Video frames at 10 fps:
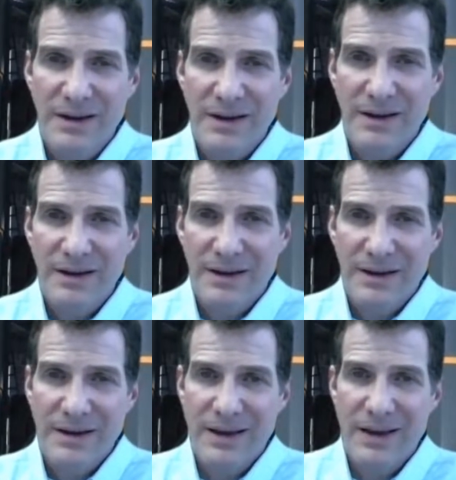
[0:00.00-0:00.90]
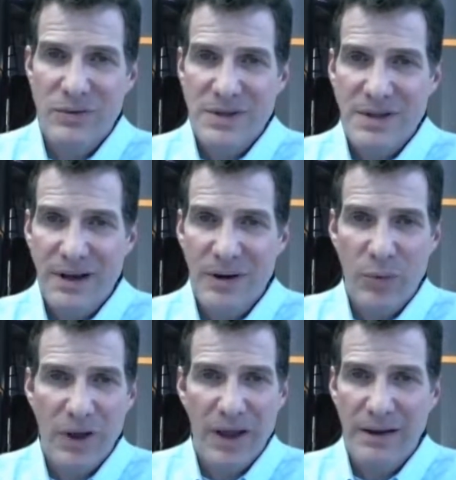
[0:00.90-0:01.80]
Henry's
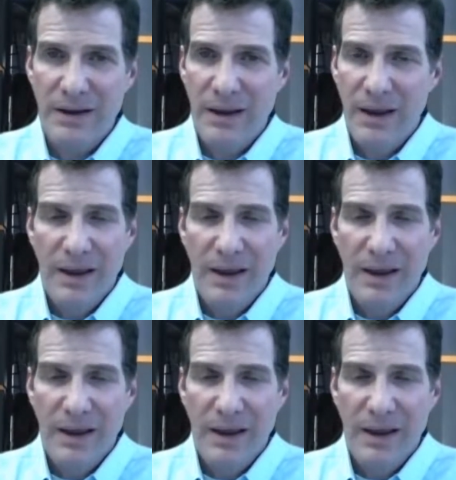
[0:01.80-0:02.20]
Hub, and